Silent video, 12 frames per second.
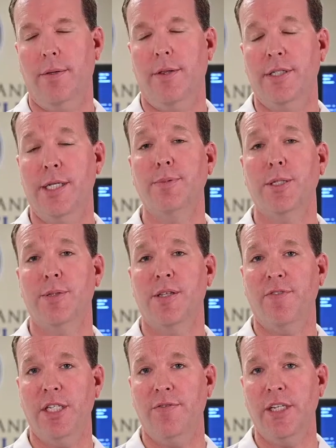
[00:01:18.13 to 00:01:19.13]
The symptoms
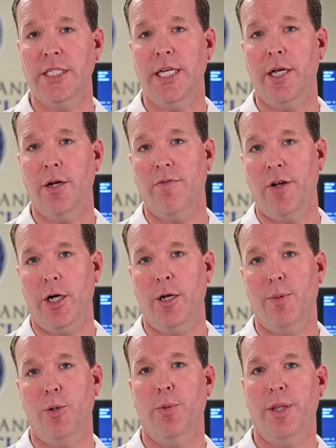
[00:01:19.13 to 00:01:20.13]
of DVT are
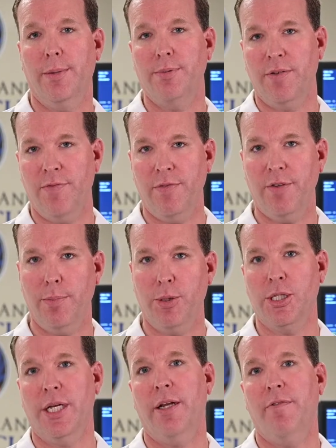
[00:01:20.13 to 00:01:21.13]
variable, with up to
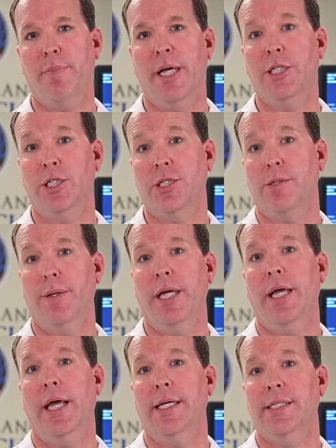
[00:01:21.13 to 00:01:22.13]
50% of patients
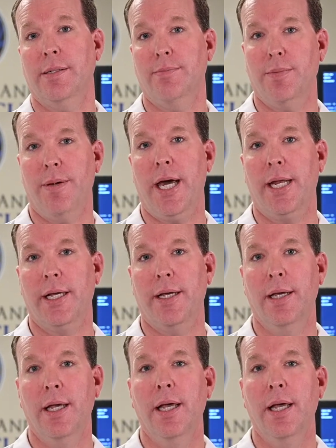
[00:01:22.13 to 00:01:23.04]
being asymptomatic.